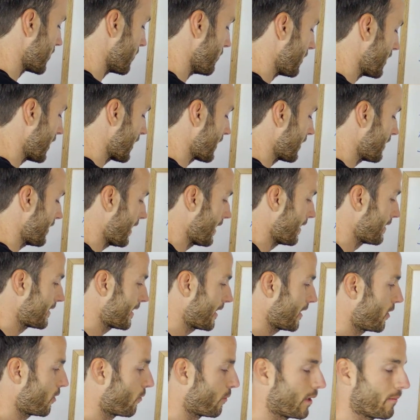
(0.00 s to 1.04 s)
So we kicked the tenants
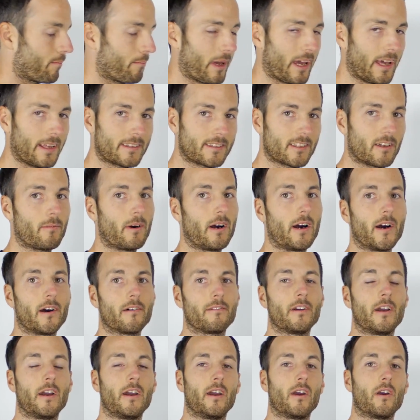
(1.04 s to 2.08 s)
out, we paid some off,
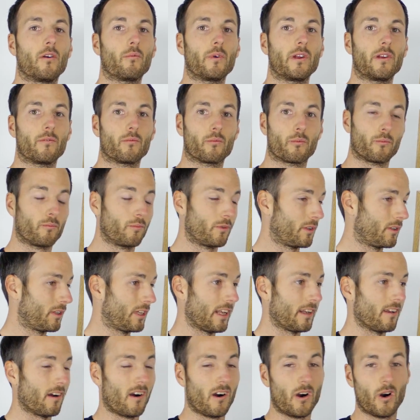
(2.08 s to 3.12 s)
we
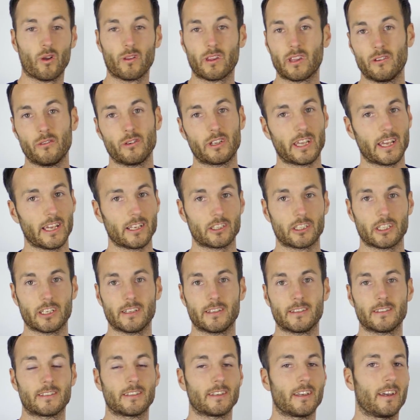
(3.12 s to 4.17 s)
did all the new
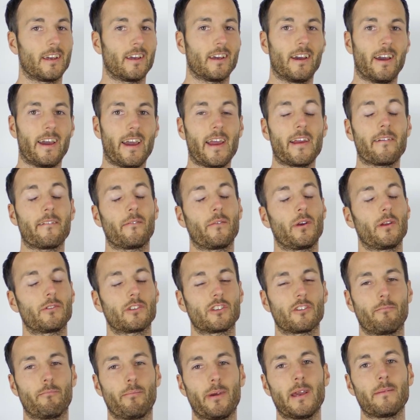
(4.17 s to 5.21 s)
kitchens, we've
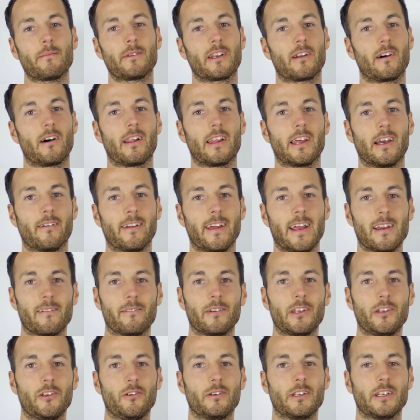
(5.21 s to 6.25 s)
just pimped it all out.
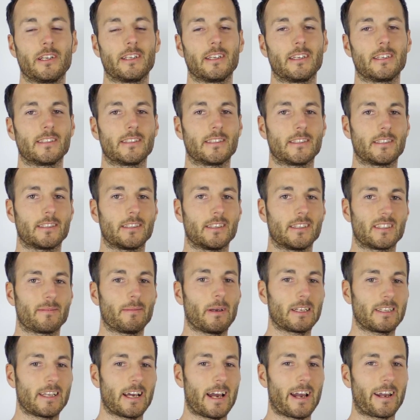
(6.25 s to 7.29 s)
Every unit is
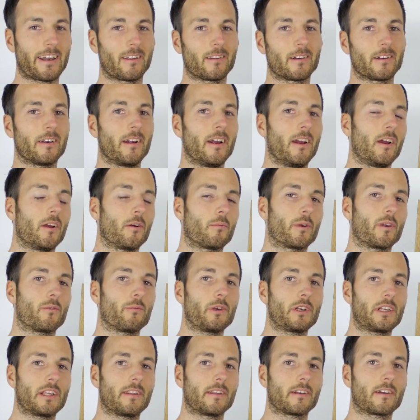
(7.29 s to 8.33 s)
spectacular. We
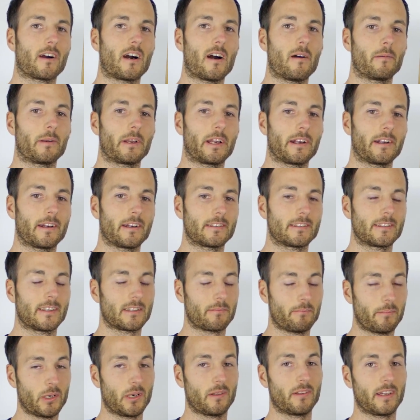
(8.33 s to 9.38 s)
redid the common areas. This
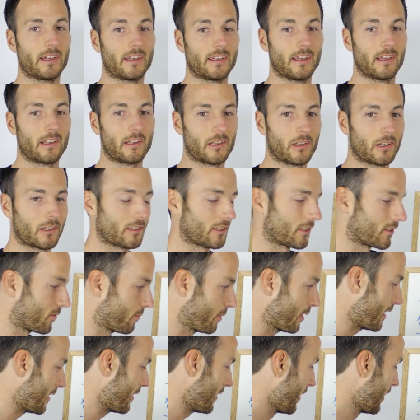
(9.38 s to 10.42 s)
building looks
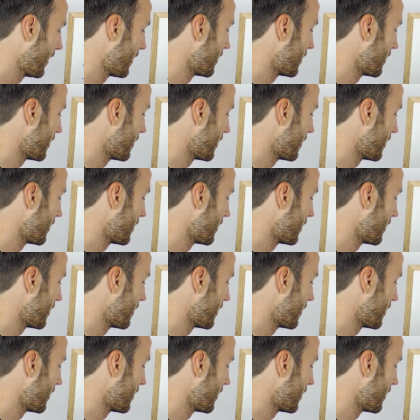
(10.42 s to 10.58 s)
sweet.